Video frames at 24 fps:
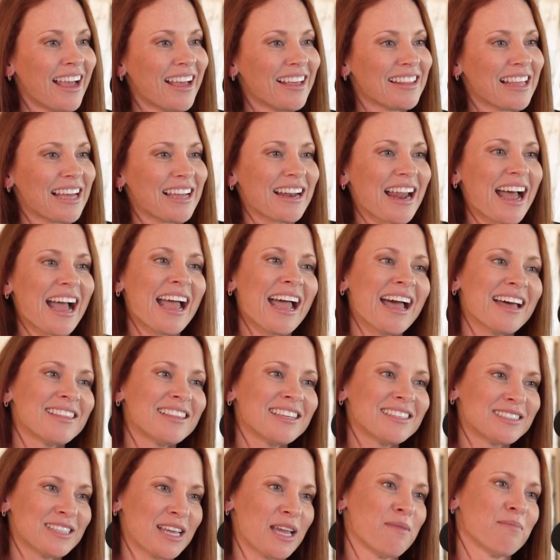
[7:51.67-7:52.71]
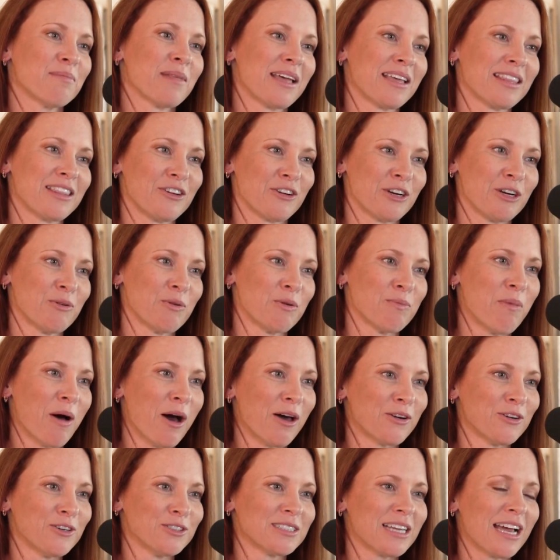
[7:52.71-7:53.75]
that I had the same like theory with
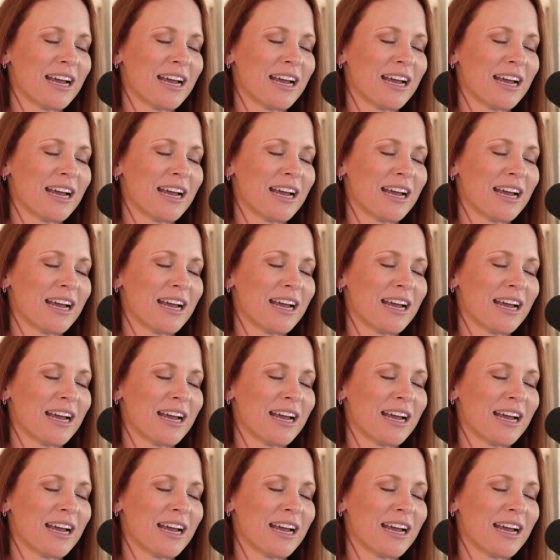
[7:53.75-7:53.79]
bottles.